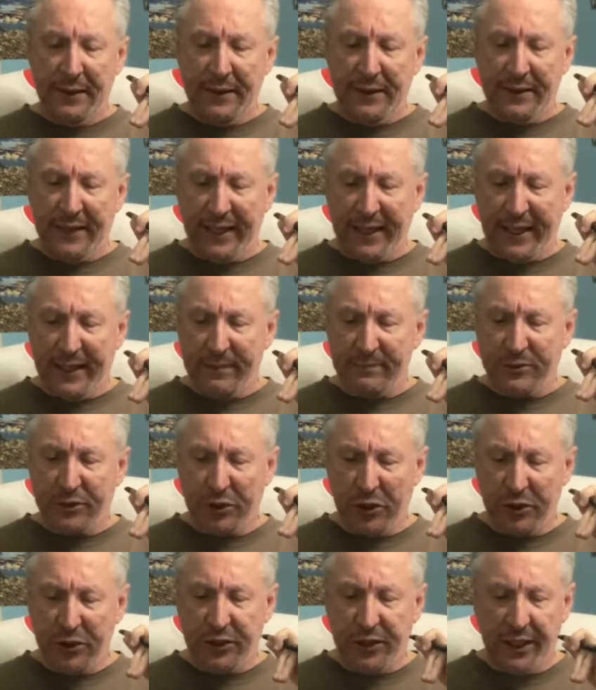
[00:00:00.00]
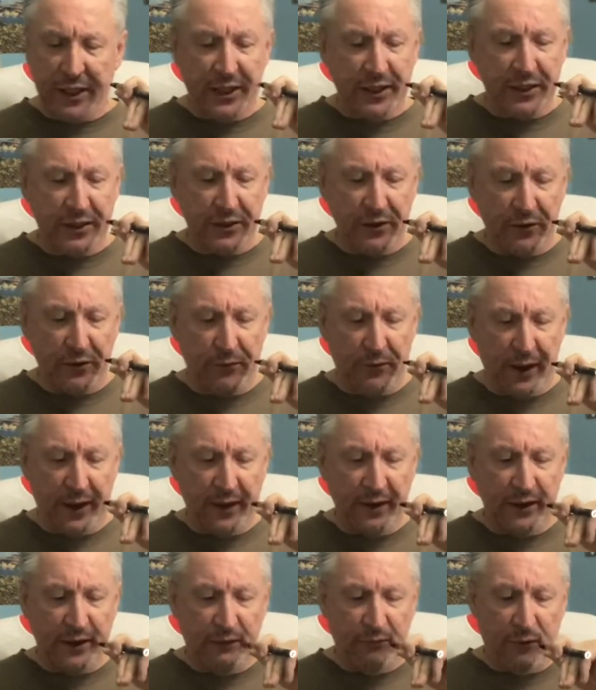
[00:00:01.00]
They kept searching until
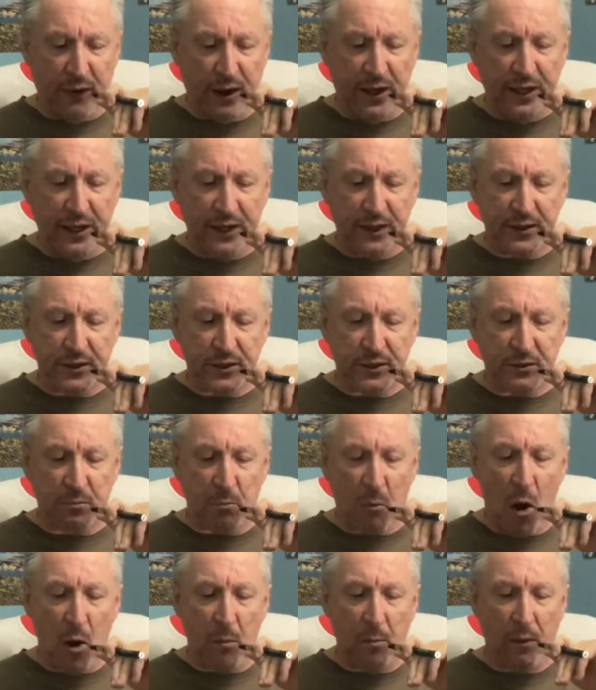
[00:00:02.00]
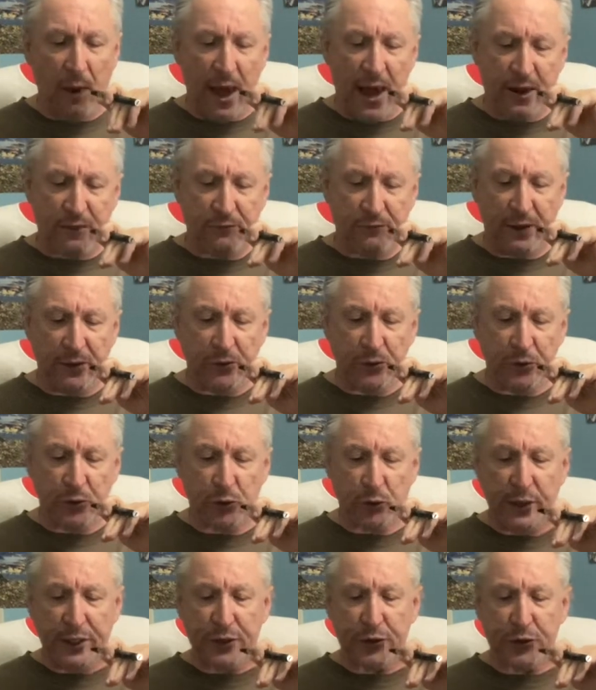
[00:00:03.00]
finally finding the small black-feathered
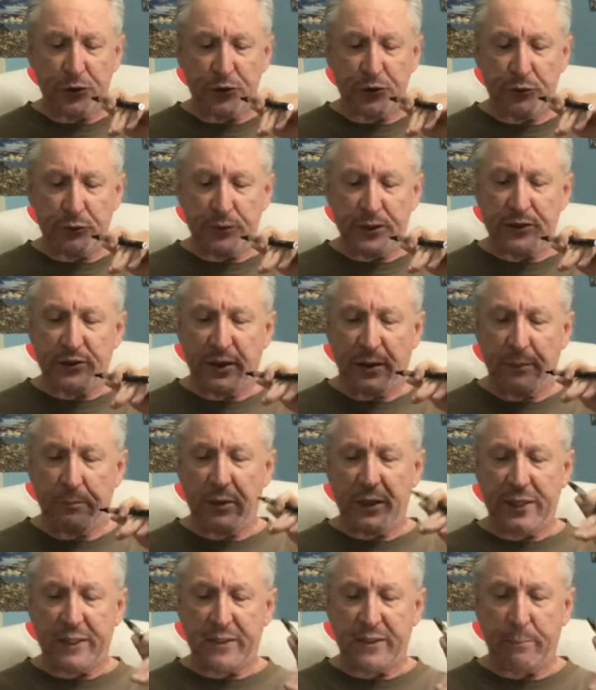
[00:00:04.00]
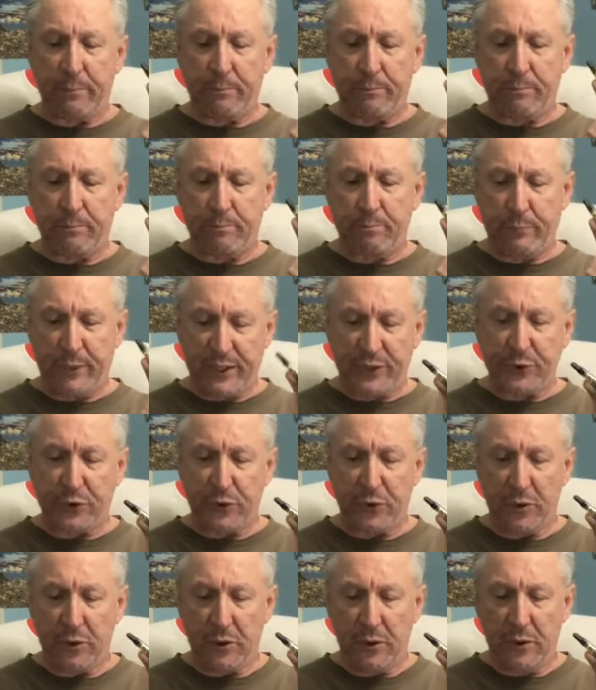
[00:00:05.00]
creatures resembling the
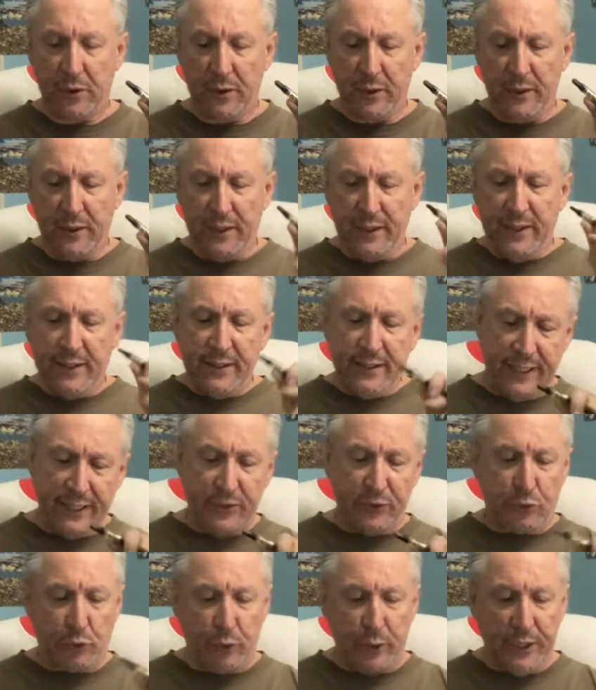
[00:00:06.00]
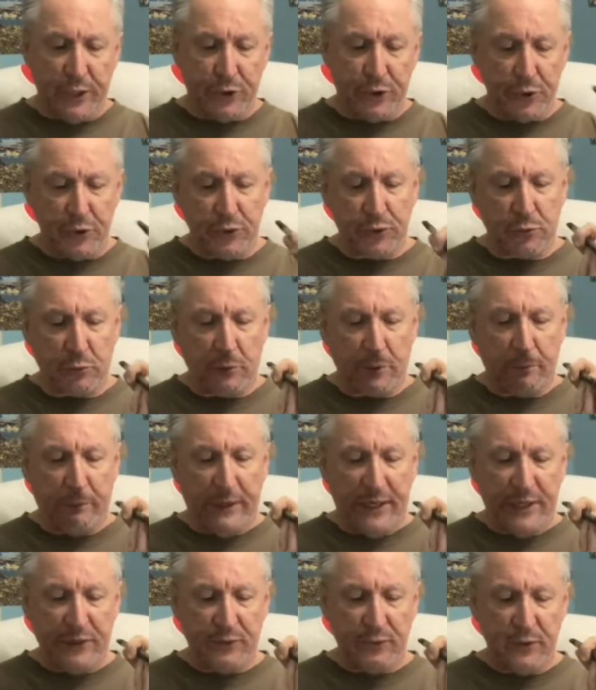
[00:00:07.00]
picture. These creatures were
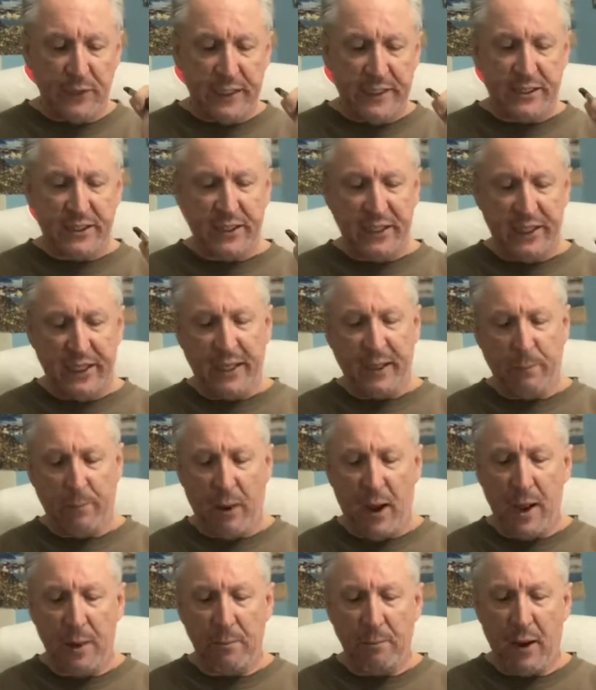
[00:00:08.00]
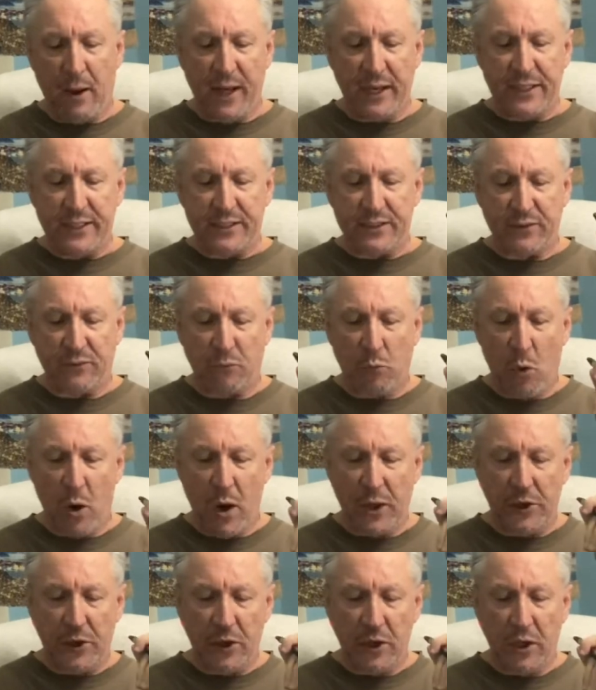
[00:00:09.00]
peacefully sitting upon bodies of
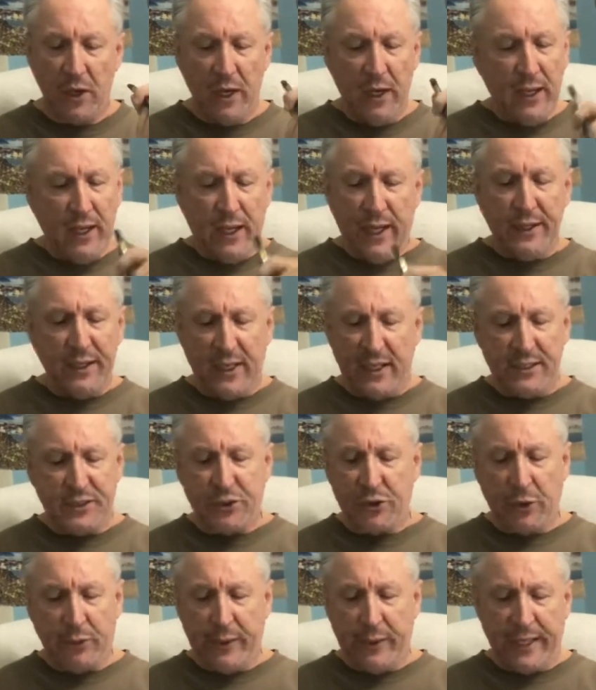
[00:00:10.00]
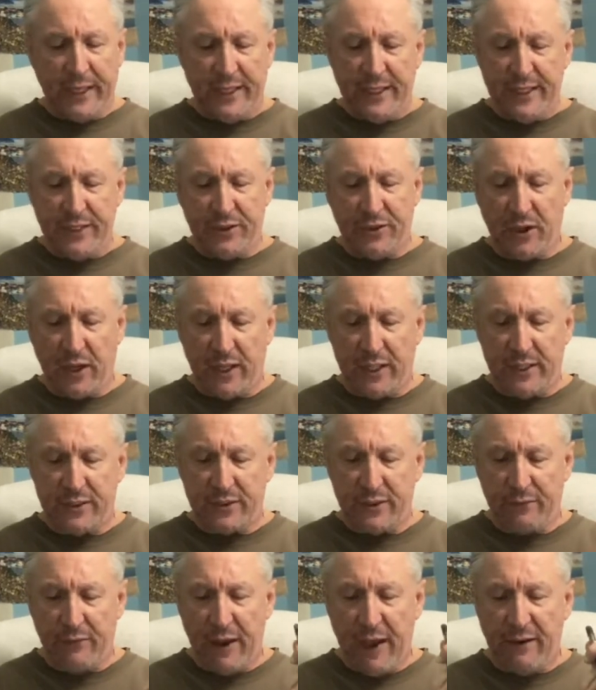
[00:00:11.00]
water and not showing any signs
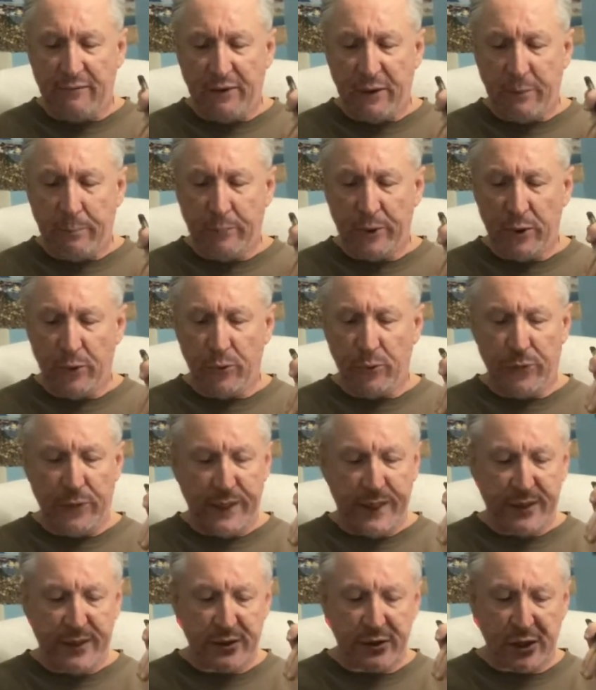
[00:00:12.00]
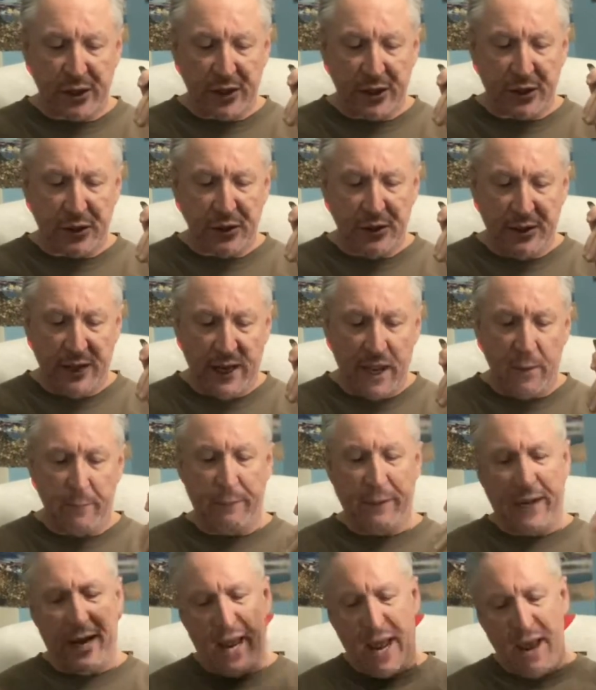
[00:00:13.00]
of having built things that could now
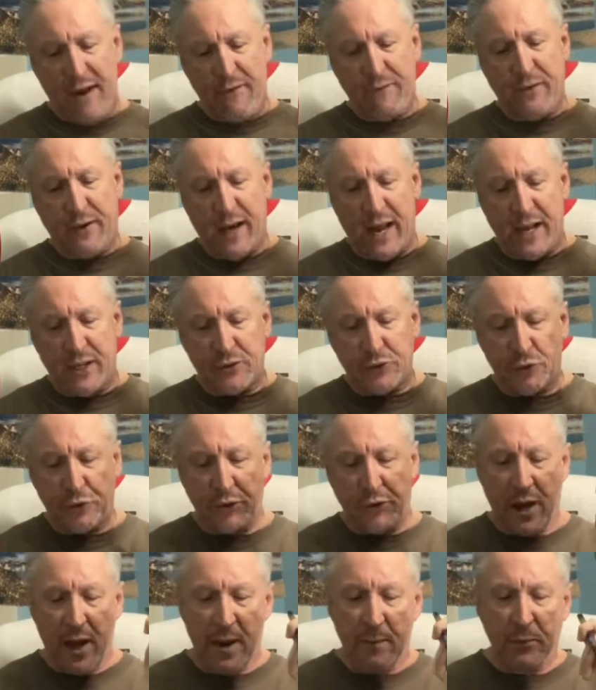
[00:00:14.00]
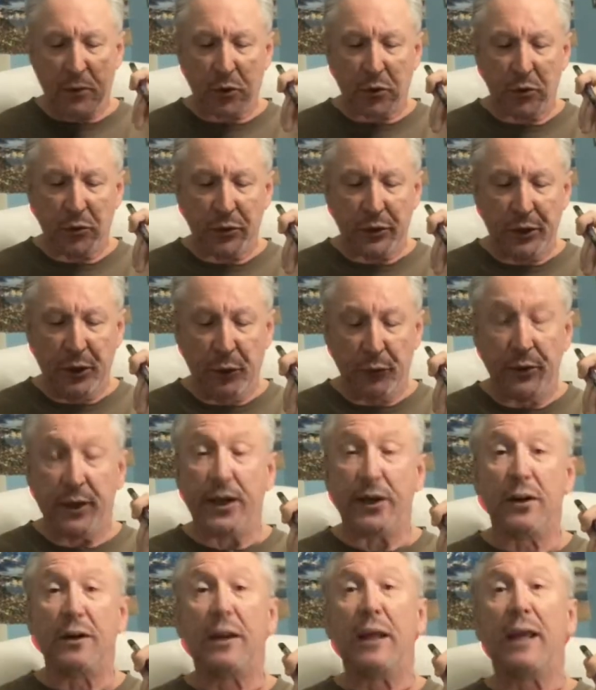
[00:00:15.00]
be half an astronomical
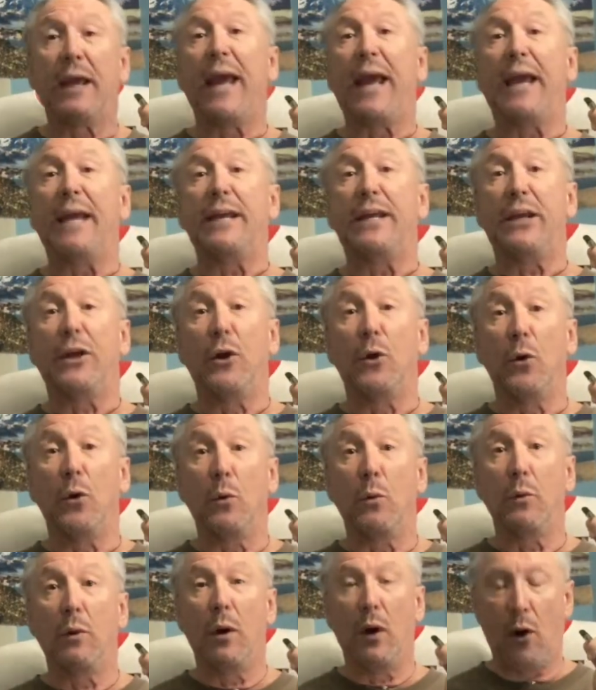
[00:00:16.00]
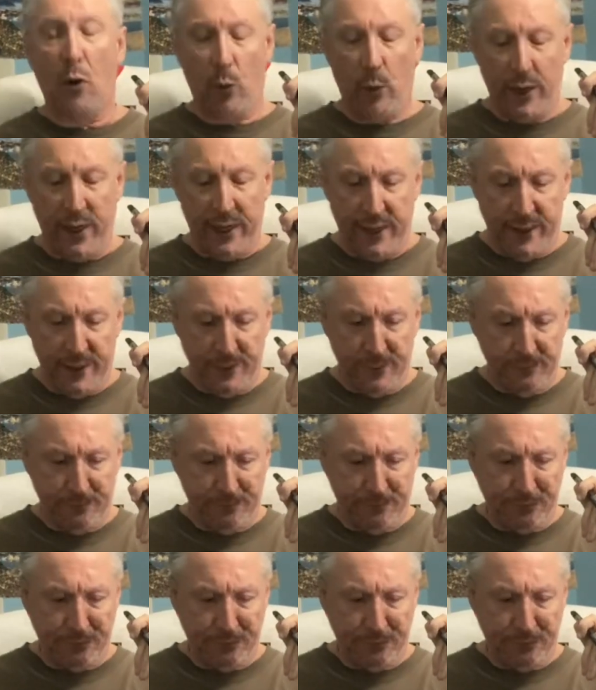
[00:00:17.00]
unit, AU, away.